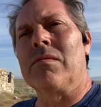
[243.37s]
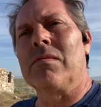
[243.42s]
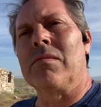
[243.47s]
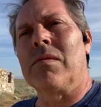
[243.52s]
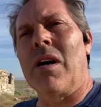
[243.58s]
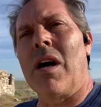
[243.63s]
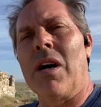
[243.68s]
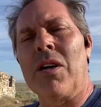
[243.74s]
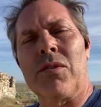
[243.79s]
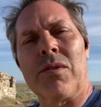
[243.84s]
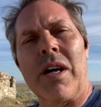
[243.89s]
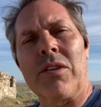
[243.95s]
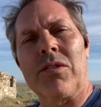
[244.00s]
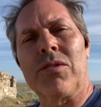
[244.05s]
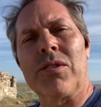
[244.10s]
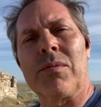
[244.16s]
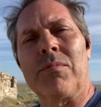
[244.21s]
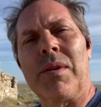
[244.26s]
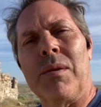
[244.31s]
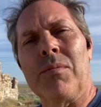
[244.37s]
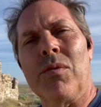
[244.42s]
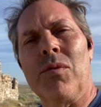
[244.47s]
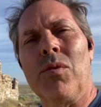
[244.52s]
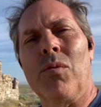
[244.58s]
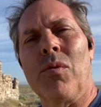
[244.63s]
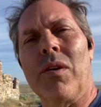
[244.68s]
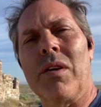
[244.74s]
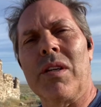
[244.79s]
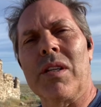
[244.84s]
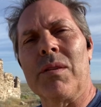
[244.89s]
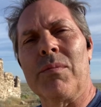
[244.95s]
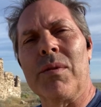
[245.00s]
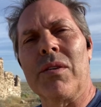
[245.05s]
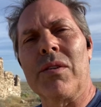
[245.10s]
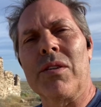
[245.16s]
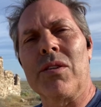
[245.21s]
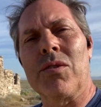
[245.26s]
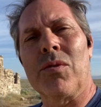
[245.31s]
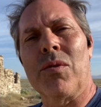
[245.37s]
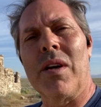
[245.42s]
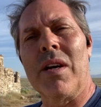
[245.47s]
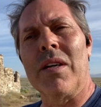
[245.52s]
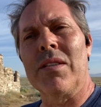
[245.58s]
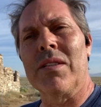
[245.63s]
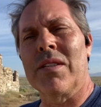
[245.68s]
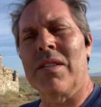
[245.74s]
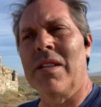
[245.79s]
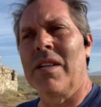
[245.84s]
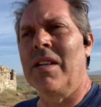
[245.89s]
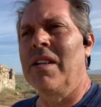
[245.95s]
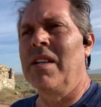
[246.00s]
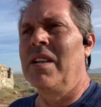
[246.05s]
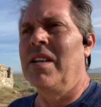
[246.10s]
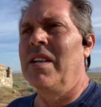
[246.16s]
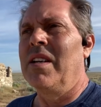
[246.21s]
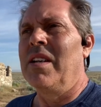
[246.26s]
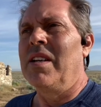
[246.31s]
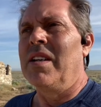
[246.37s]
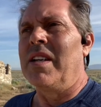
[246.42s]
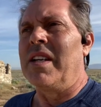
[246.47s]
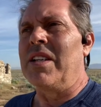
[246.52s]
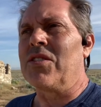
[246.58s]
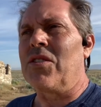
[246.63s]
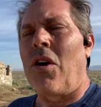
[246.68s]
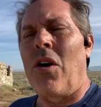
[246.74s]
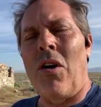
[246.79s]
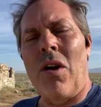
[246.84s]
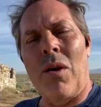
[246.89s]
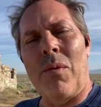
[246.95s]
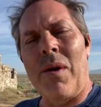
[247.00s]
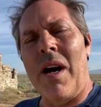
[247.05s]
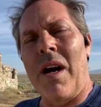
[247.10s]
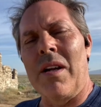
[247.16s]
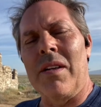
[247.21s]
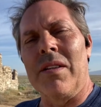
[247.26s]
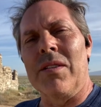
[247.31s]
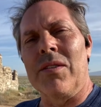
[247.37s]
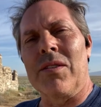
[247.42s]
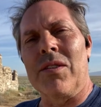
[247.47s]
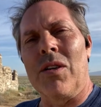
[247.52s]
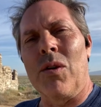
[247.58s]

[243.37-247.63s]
contractors and people who work in the building trades, it's all around us.